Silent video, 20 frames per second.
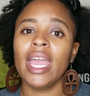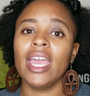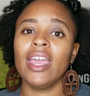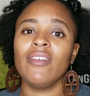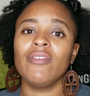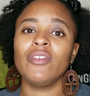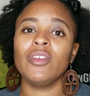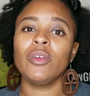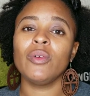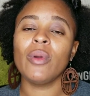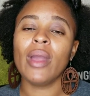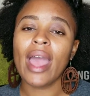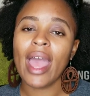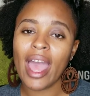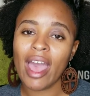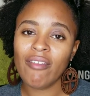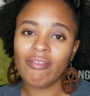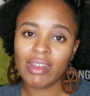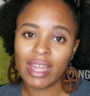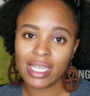If you
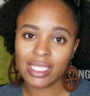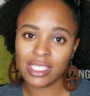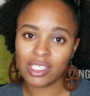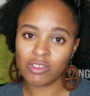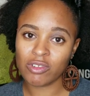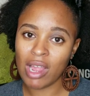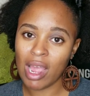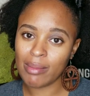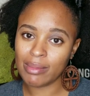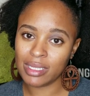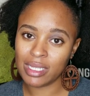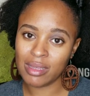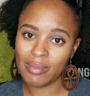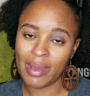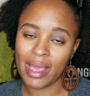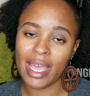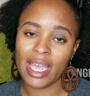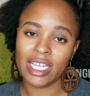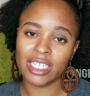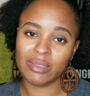have not subscribed to the
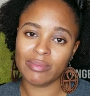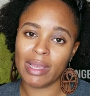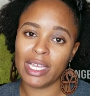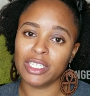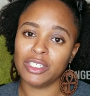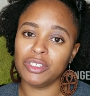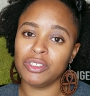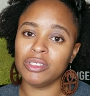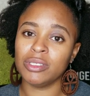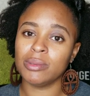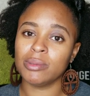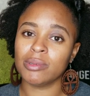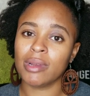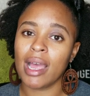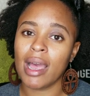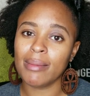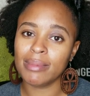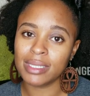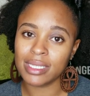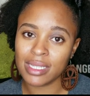page, make sure you
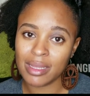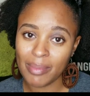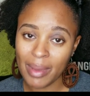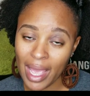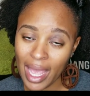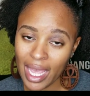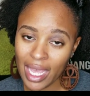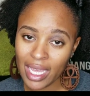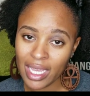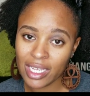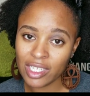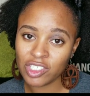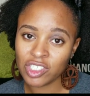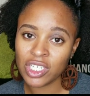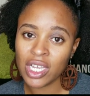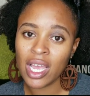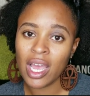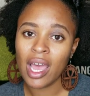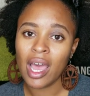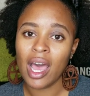subscribe to the page.
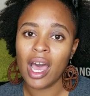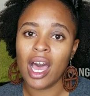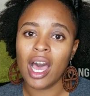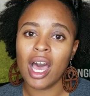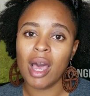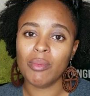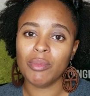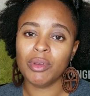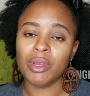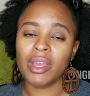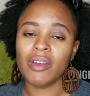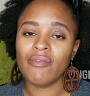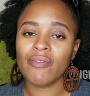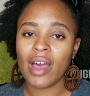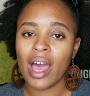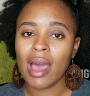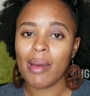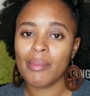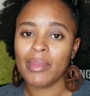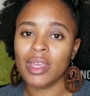You can
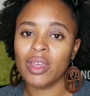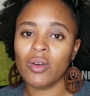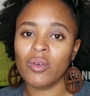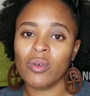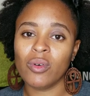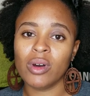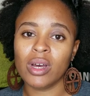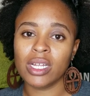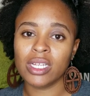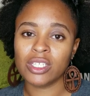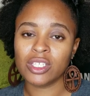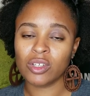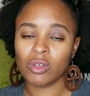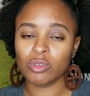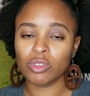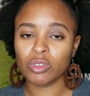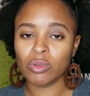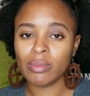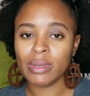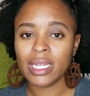find me on
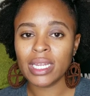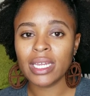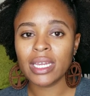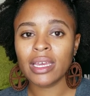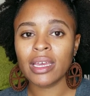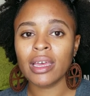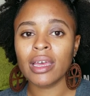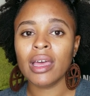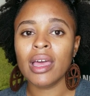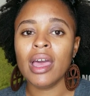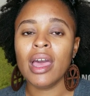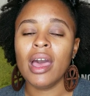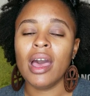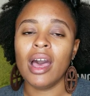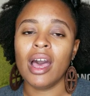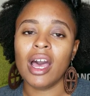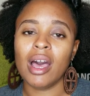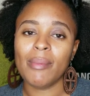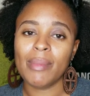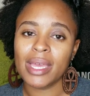social media,
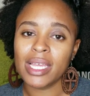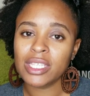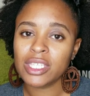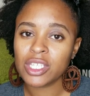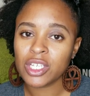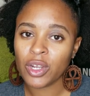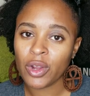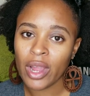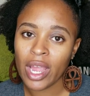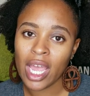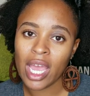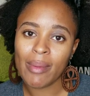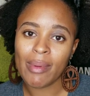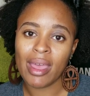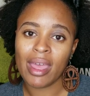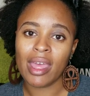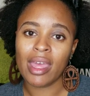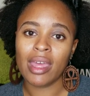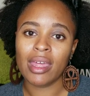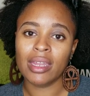Instagram
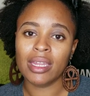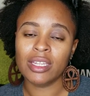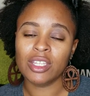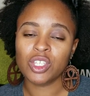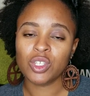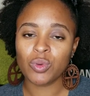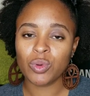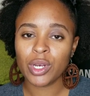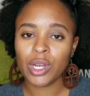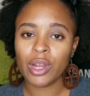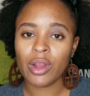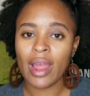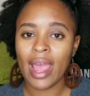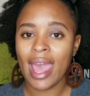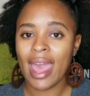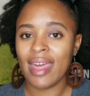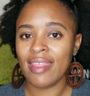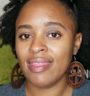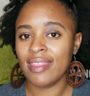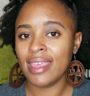and Twitter
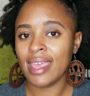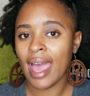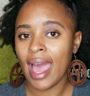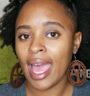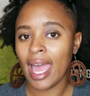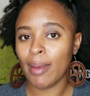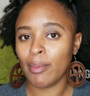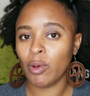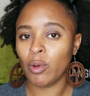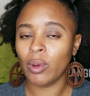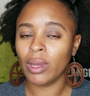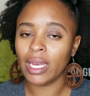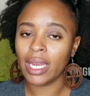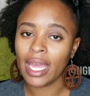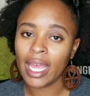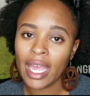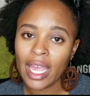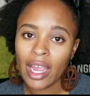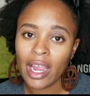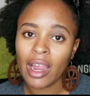at The I Am Queen
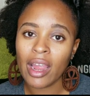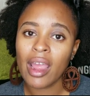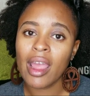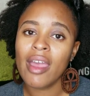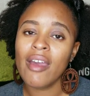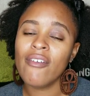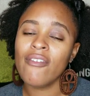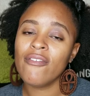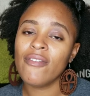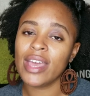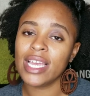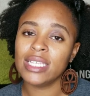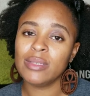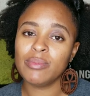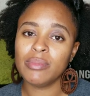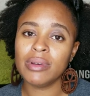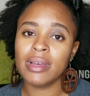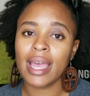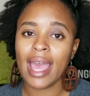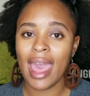Hair,
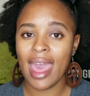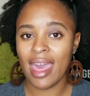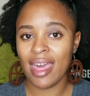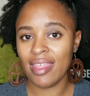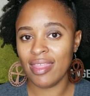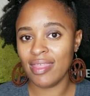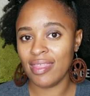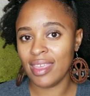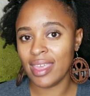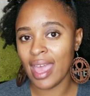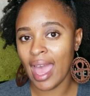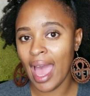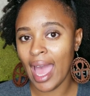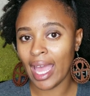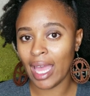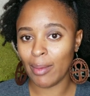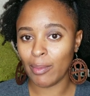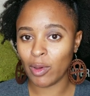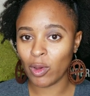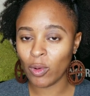Facebook at The I
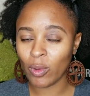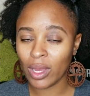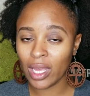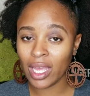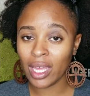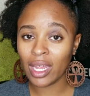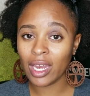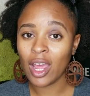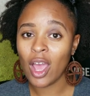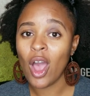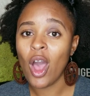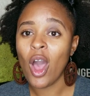Am Queen.